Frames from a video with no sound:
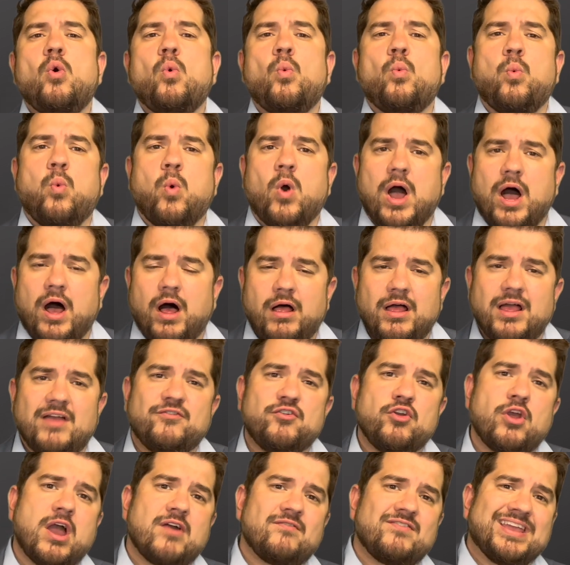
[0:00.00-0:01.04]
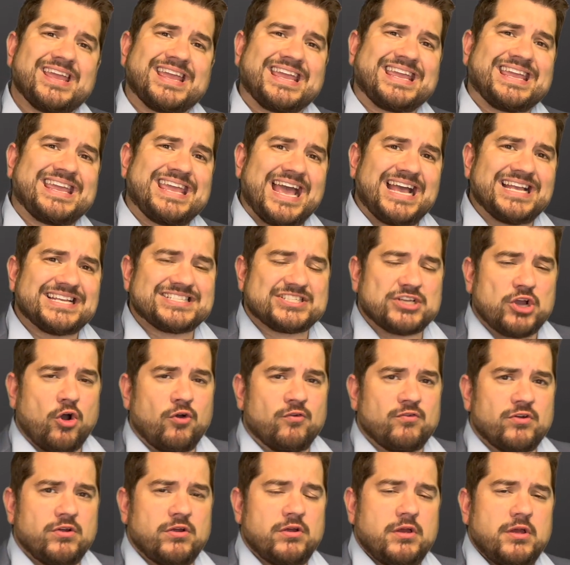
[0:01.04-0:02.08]
well, if you're having guests
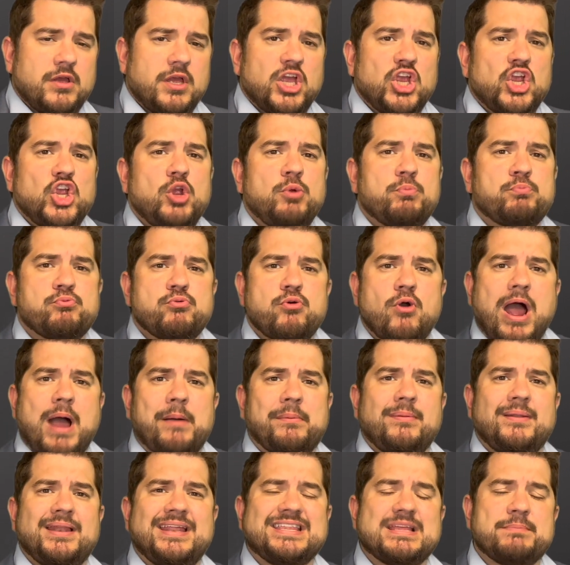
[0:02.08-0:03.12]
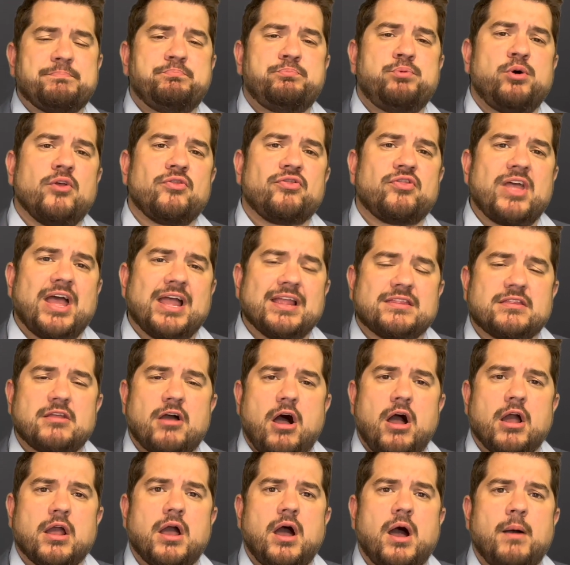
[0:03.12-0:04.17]
over, you probably need to put that
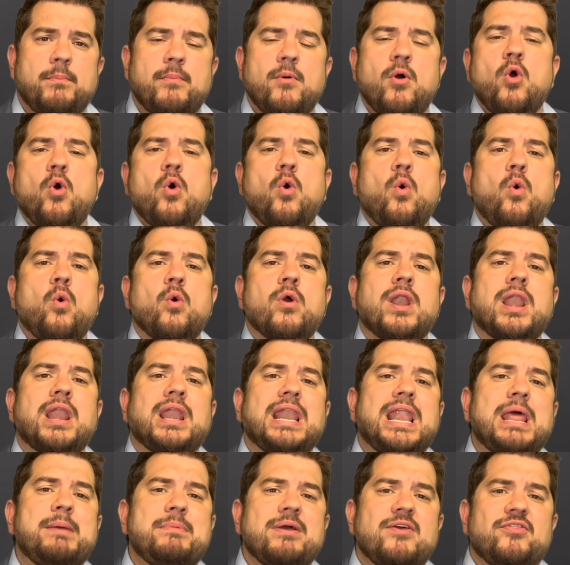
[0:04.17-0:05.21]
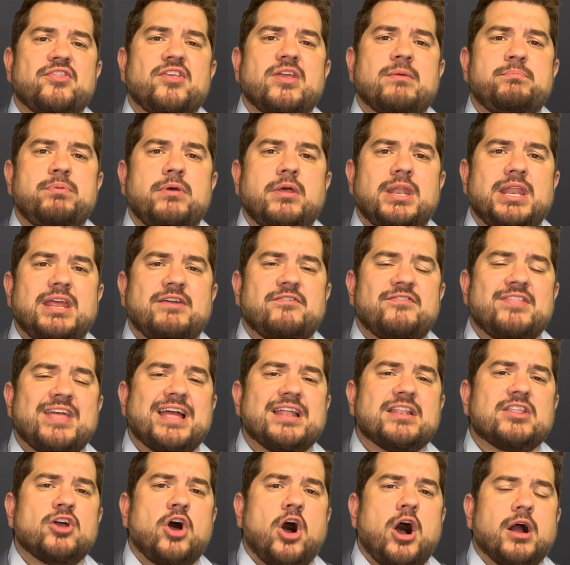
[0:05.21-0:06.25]
dog up or limit the ability for
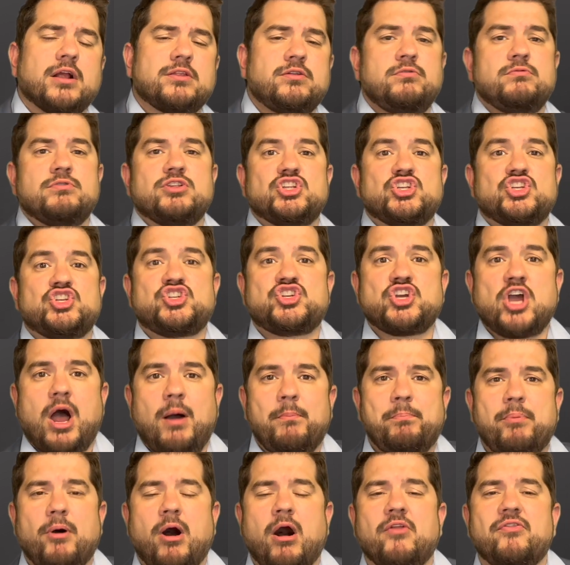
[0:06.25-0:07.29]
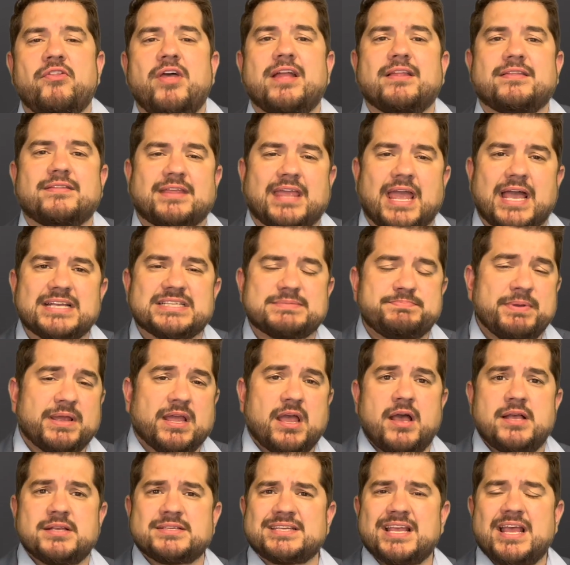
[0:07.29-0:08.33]
that dog to jump on that guest,
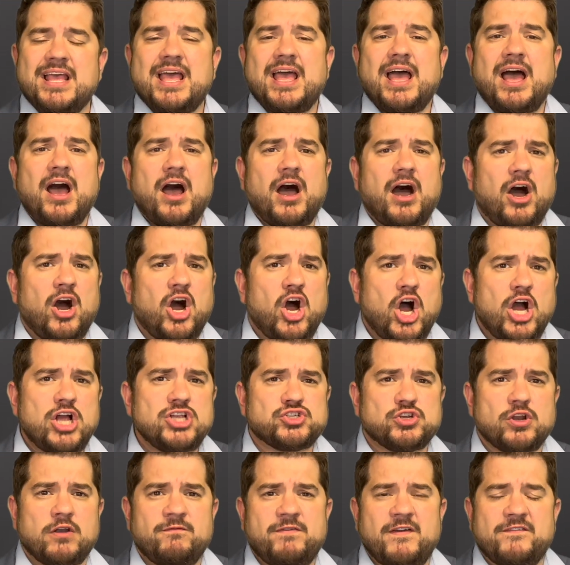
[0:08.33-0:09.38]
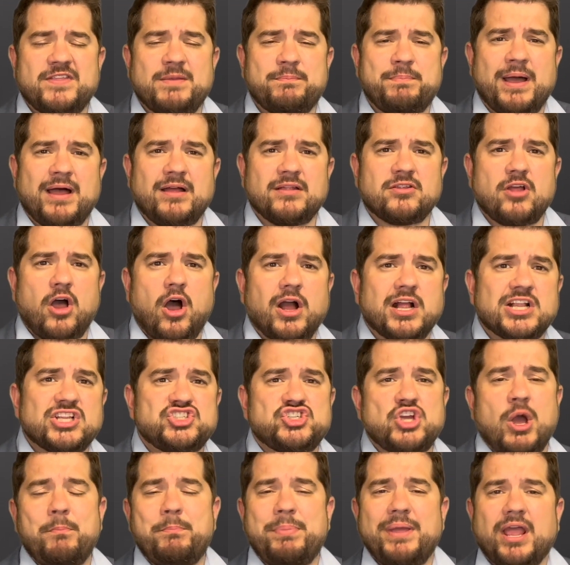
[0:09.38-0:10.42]
because a 150-pound dog
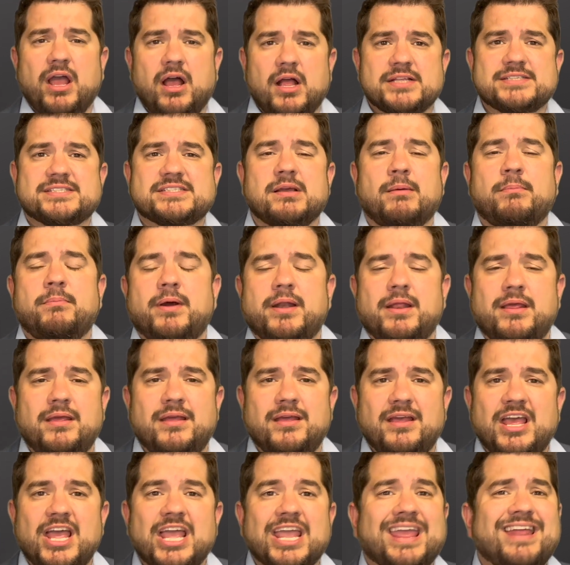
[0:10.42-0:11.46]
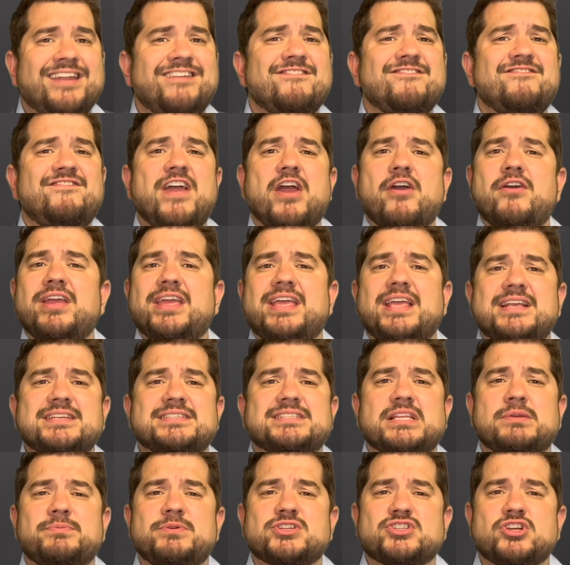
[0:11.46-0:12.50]
jumping on somebody can very
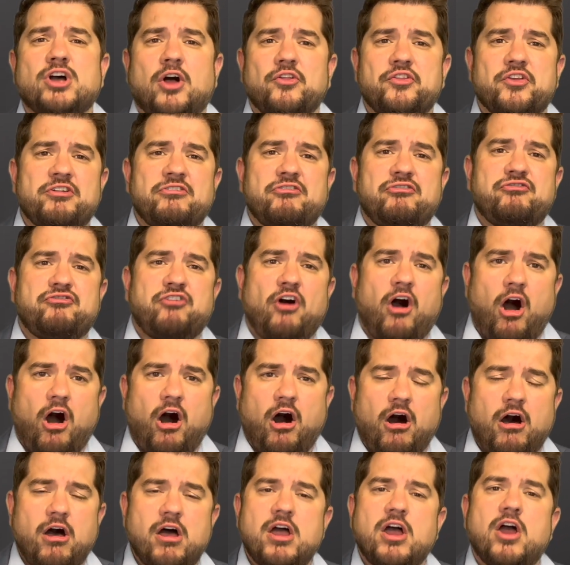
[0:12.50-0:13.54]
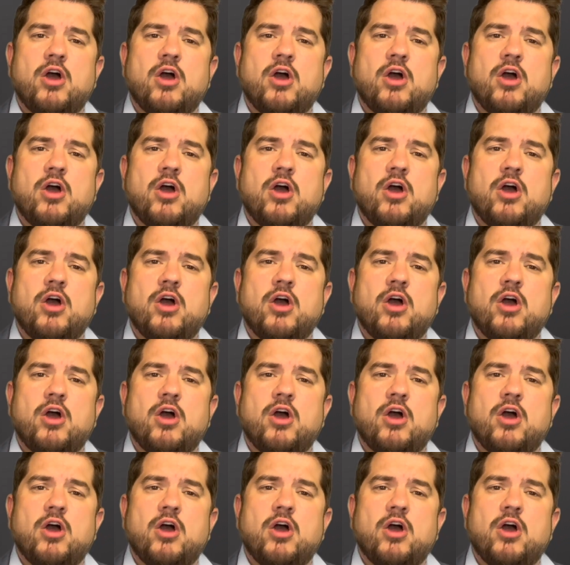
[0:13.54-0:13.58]
easily result in a fall,